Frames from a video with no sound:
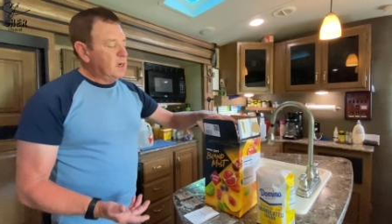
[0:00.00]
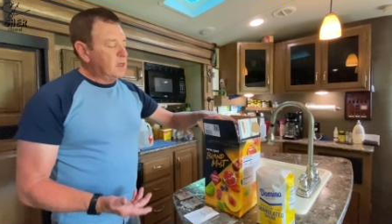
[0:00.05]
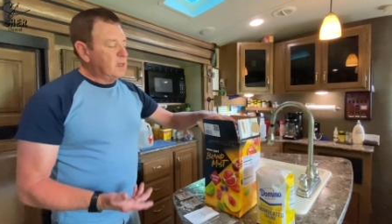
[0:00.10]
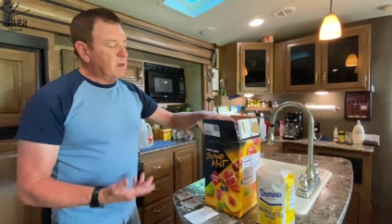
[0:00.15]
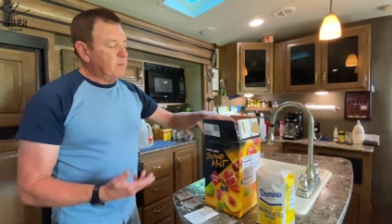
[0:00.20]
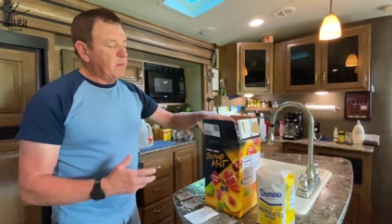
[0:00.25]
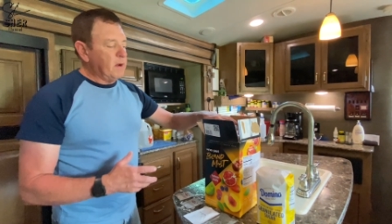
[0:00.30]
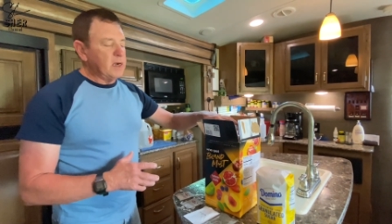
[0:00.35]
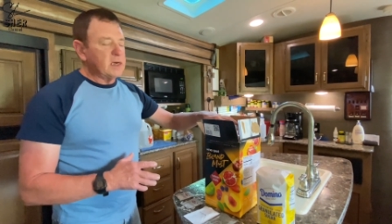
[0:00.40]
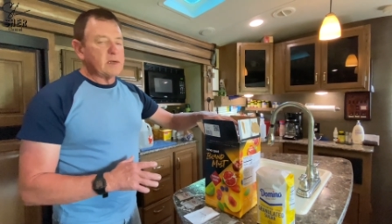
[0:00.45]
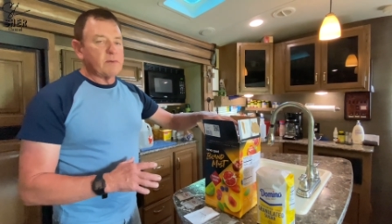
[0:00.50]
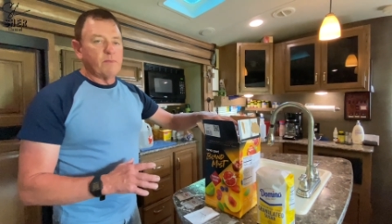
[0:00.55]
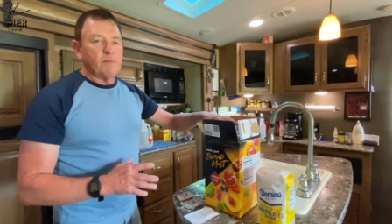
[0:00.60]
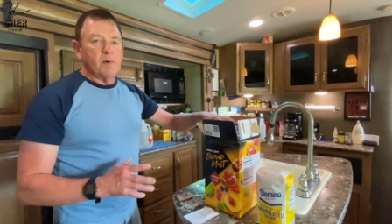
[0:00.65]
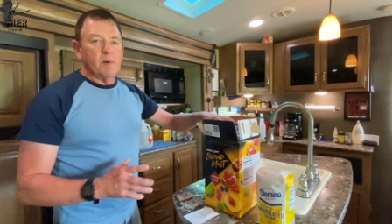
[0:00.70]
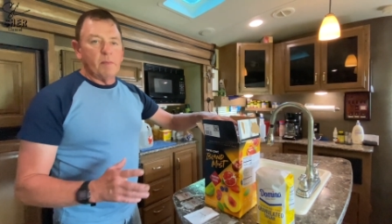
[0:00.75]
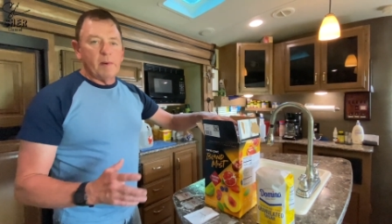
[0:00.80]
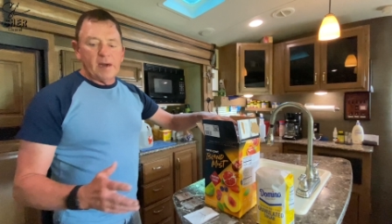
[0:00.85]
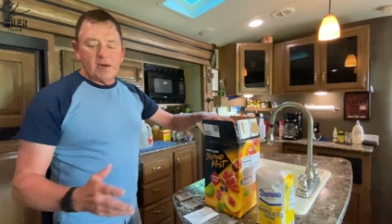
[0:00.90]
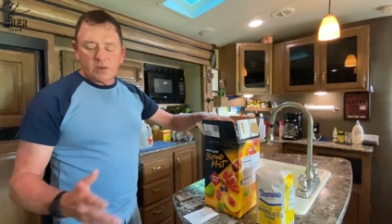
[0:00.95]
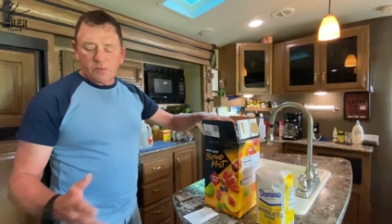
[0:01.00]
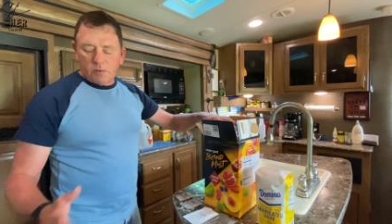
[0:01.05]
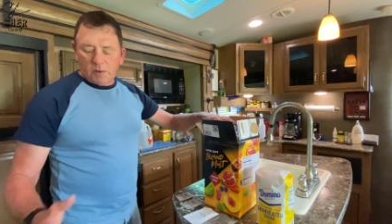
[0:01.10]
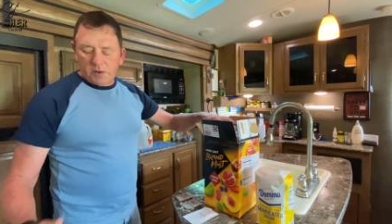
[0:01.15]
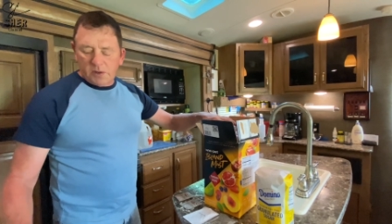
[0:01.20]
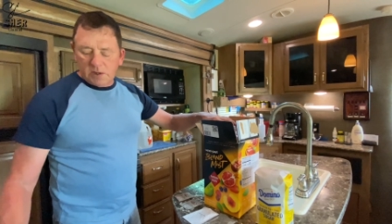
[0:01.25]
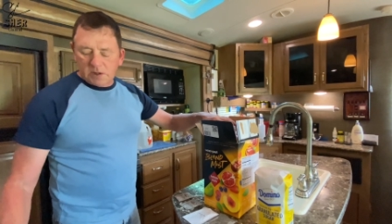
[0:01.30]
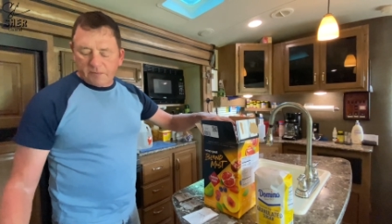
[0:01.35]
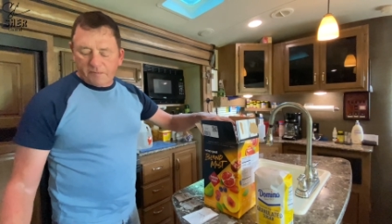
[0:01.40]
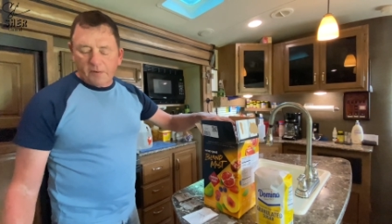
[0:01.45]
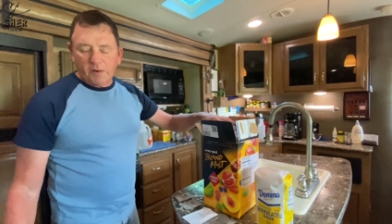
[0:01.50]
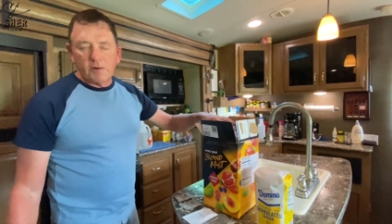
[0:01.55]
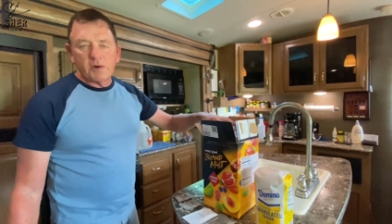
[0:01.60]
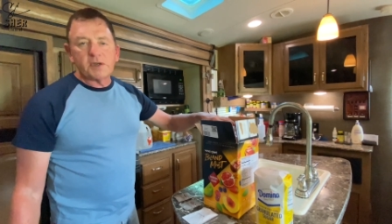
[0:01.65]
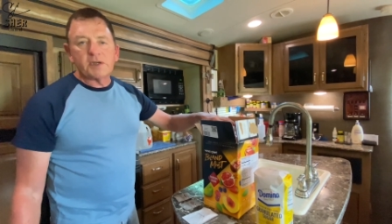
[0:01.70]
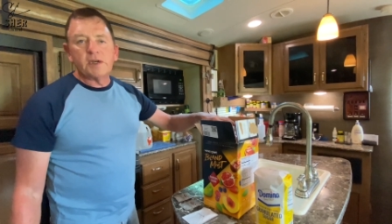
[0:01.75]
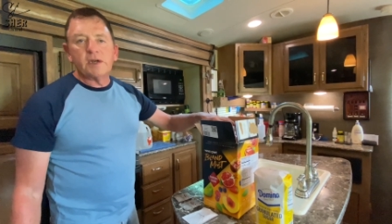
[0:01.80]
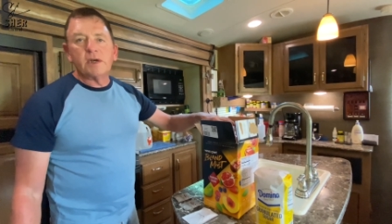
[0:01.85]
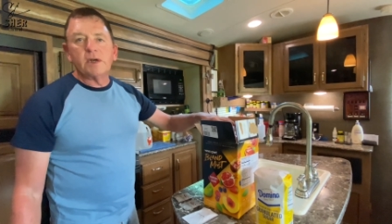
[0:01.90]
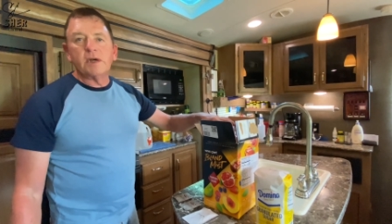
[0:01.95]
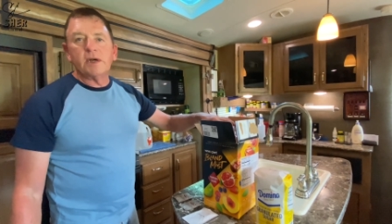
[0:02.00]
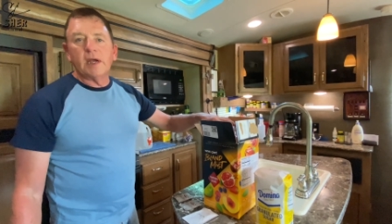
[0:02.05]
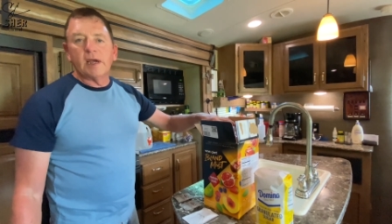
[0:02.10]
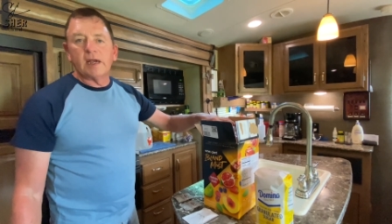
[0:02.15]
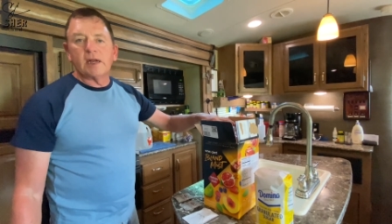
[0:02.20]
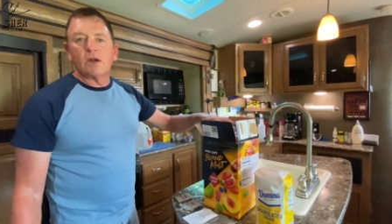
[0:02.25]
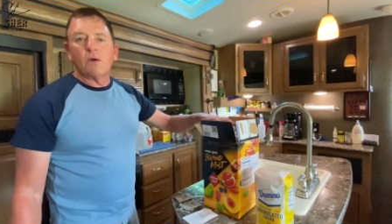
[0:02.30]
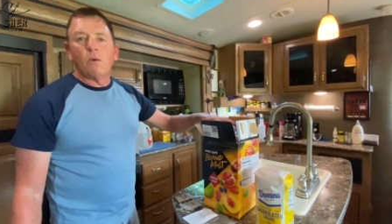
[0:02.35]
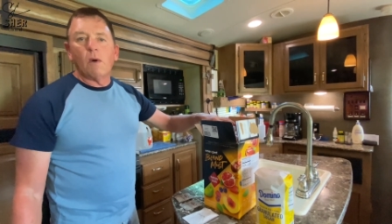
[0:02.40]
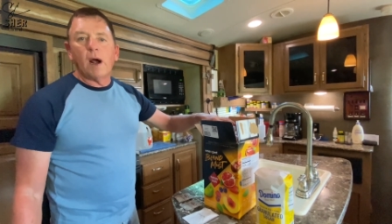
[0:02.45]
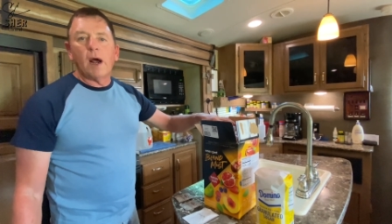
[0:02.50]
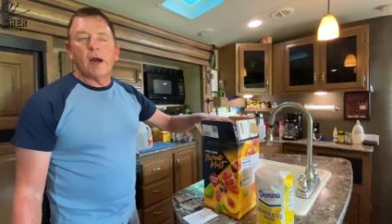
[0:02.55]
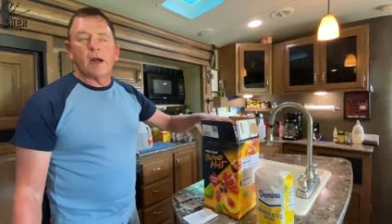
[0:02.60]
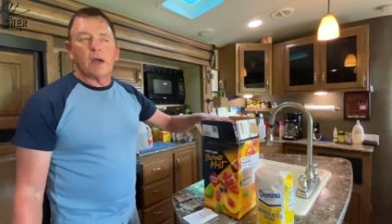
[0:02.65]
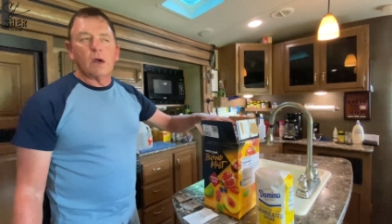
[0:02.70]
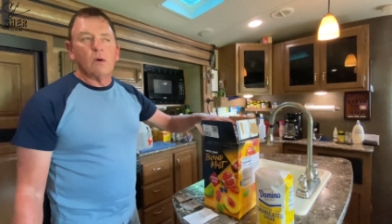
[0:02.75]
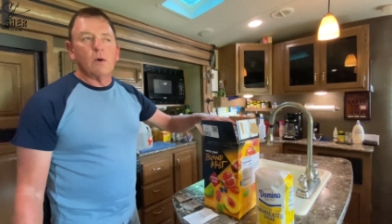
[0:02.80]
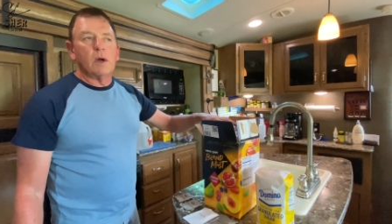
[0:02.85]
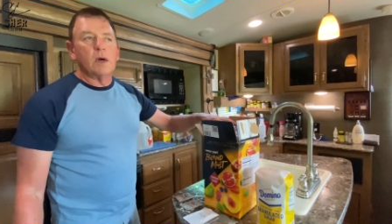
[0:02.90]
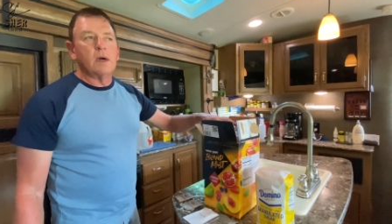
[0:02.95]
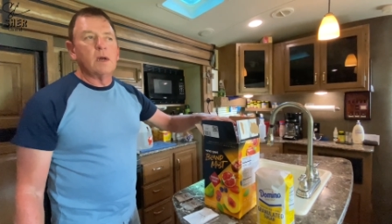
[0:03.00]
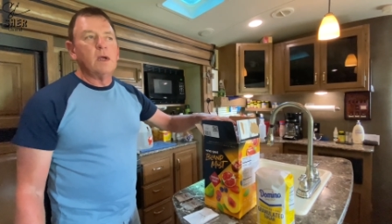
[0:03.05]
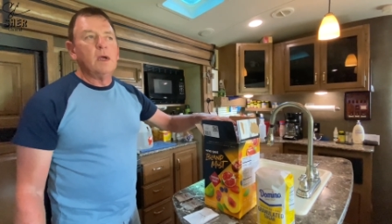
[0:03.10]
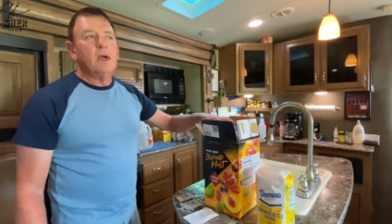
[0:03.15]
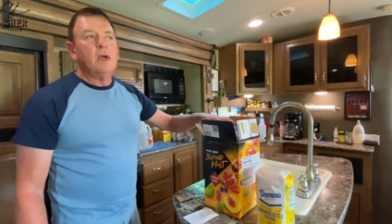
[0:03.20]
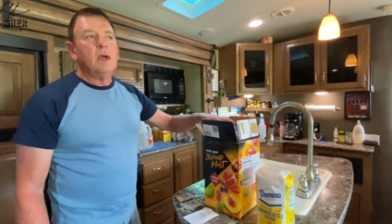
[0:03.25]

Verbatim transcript: The base, the base we'll use first to get the wine going,